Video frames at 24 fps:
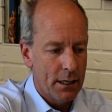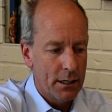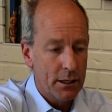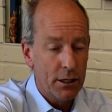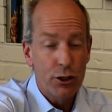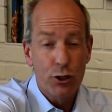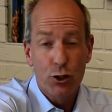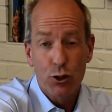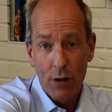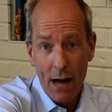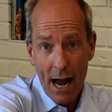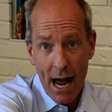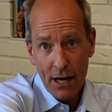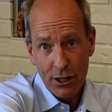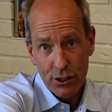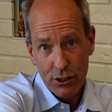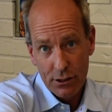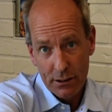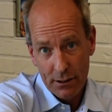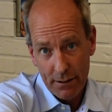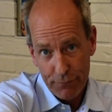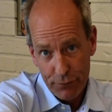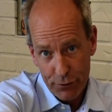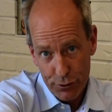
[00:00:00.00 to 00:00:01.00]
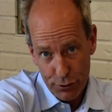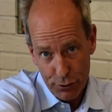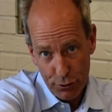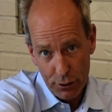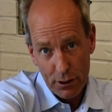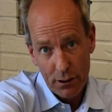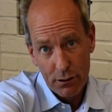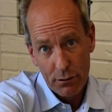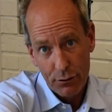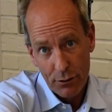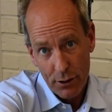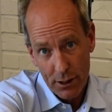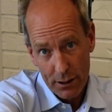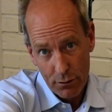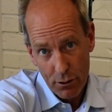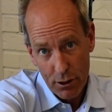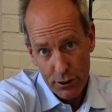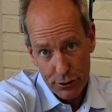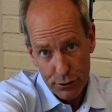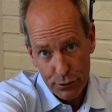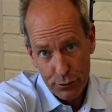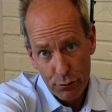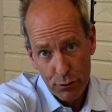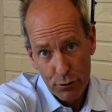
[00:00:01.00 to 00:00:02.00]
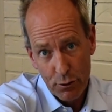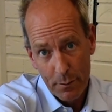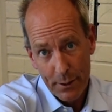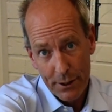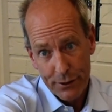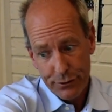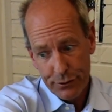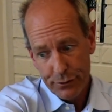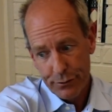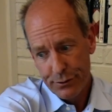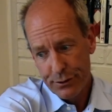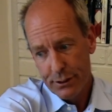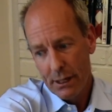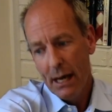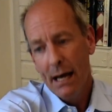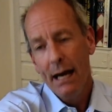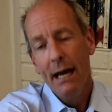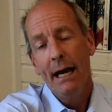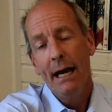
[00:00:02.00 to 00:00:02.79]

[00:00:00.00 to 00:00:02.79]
contraction of the circular and longitudinal muscles